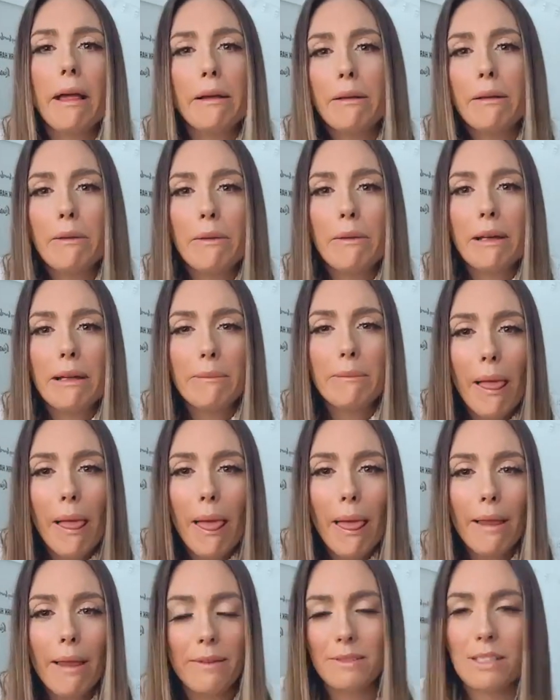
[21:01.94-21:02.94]
I can't do it.
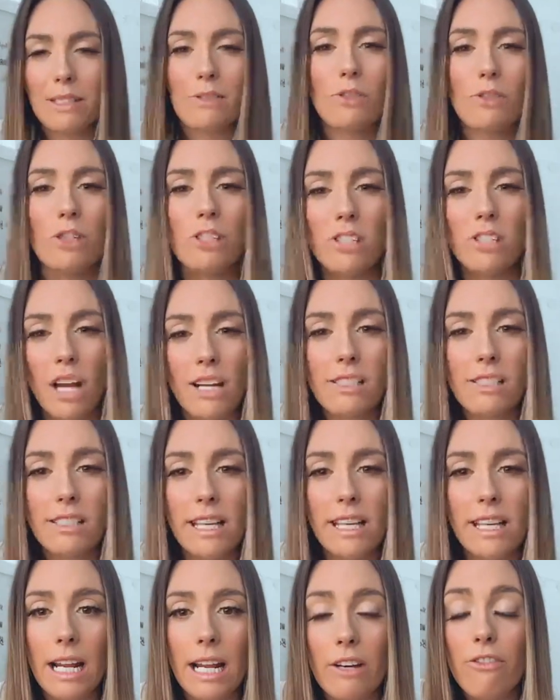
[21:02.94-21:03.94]
It was
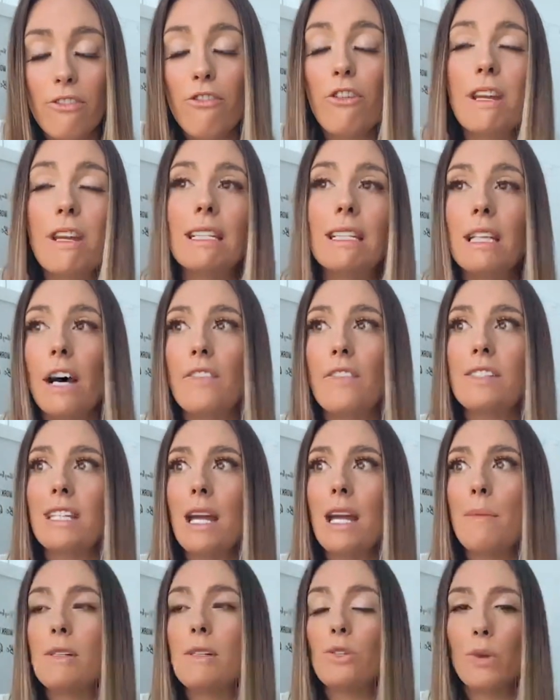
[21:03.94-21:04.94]
disgusting. I freaking love
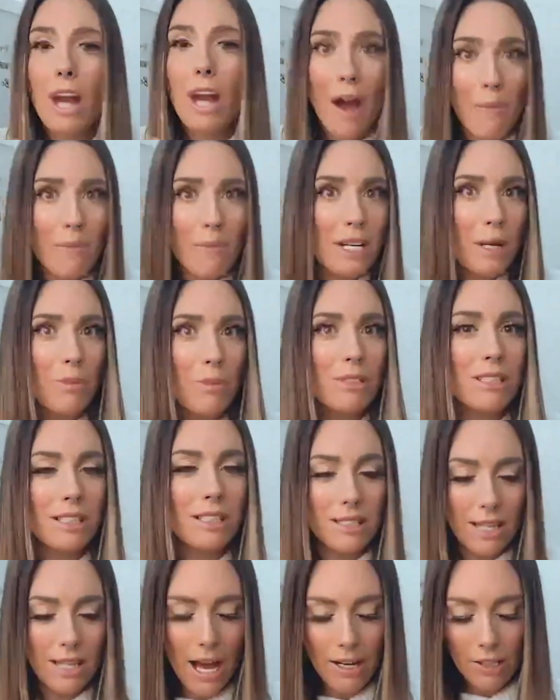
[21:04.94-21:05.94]
salmon, so I haven't been able to
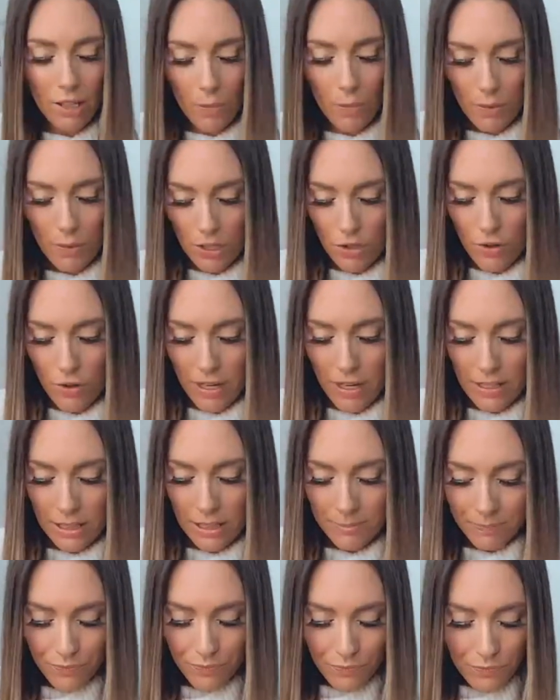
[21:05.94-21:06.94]
eat that either, which is
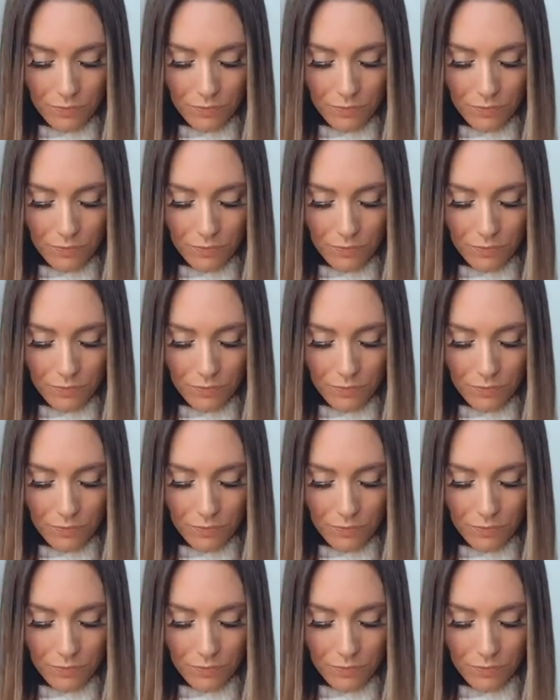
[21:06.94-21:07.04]
crazy.